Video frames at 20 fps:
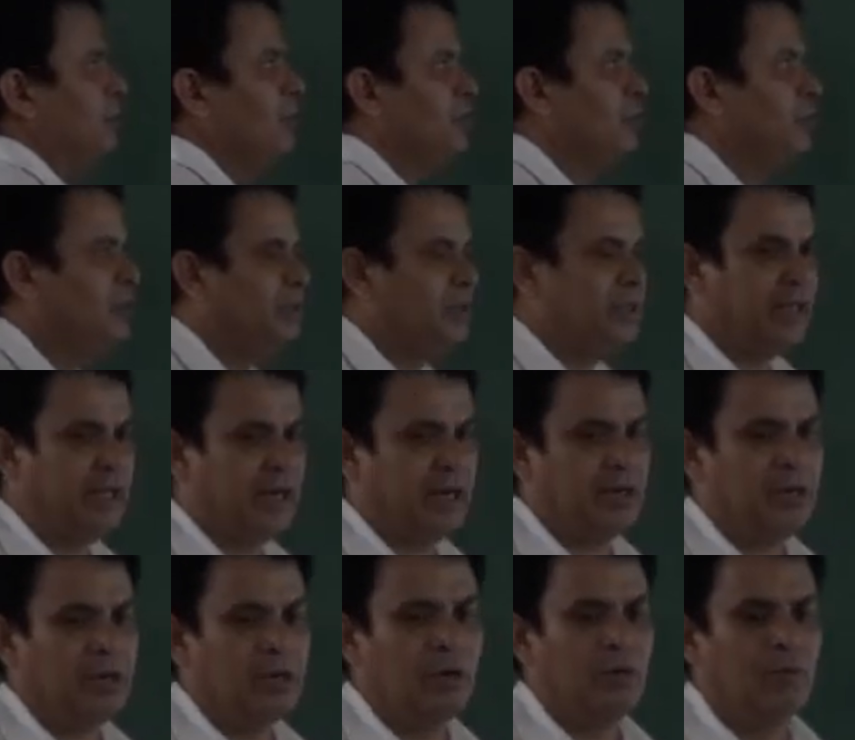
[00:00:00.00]
then
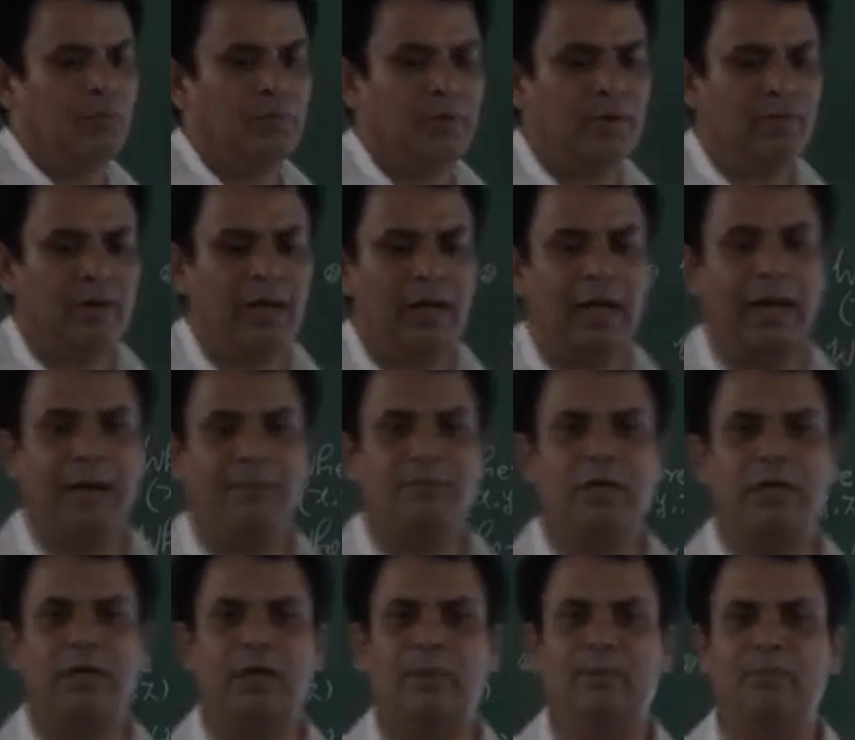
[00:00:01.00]
we will have the
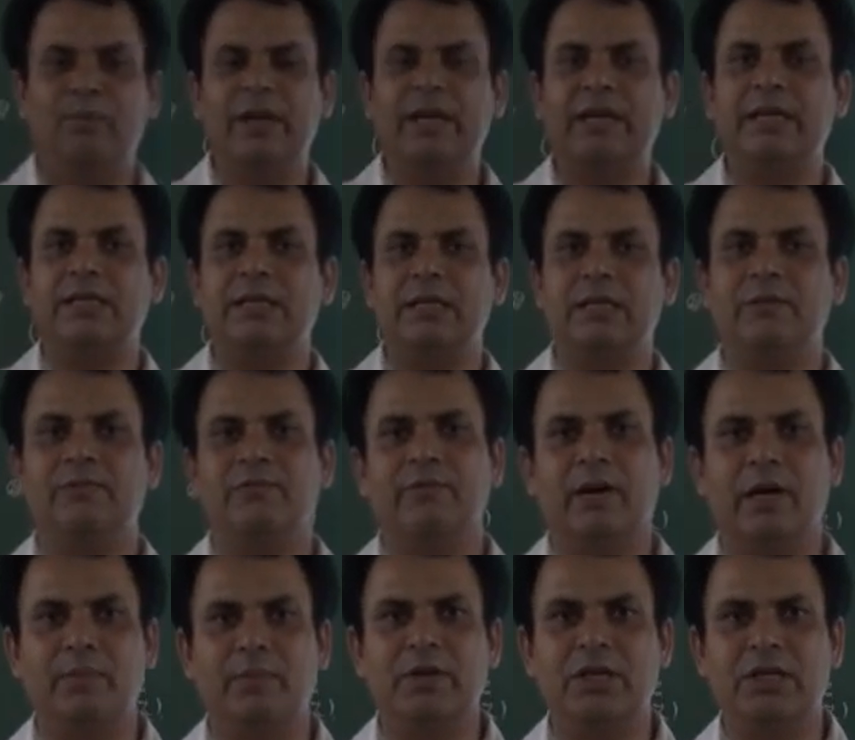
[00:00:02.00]
complete
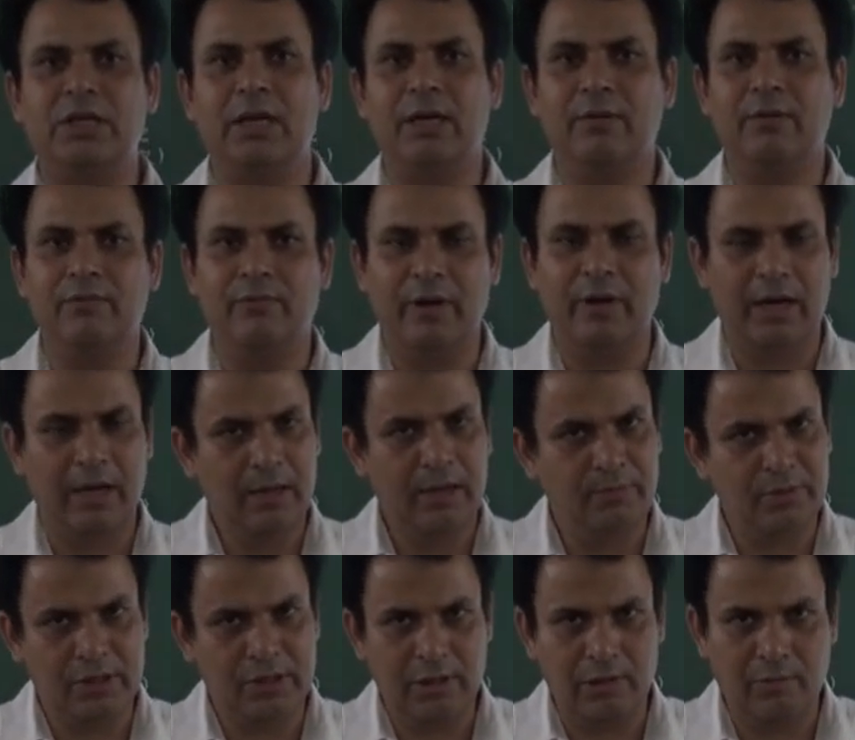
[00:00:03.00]
information for a
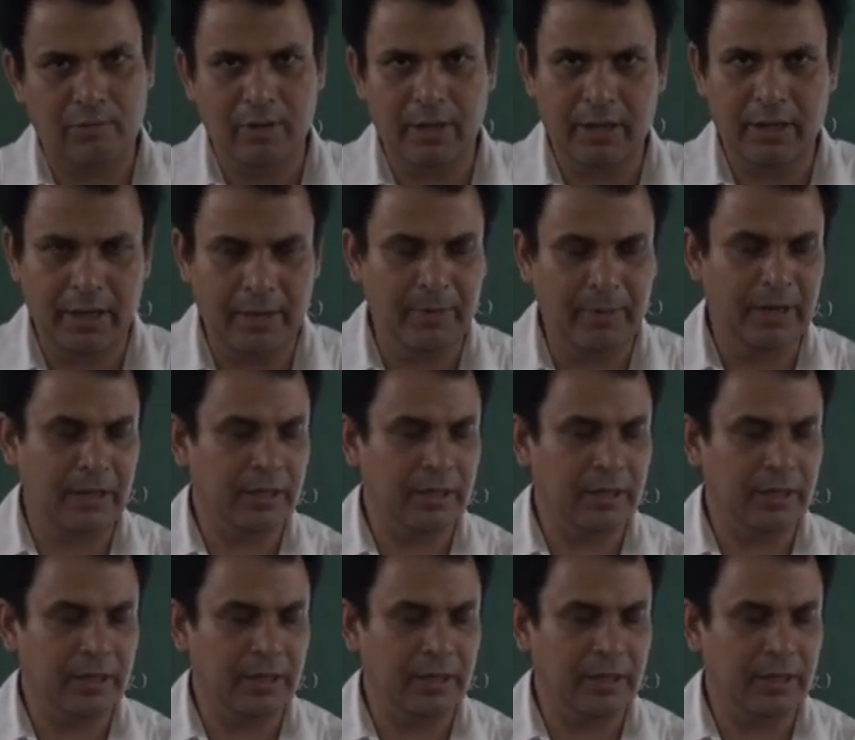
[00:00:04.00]
particular event.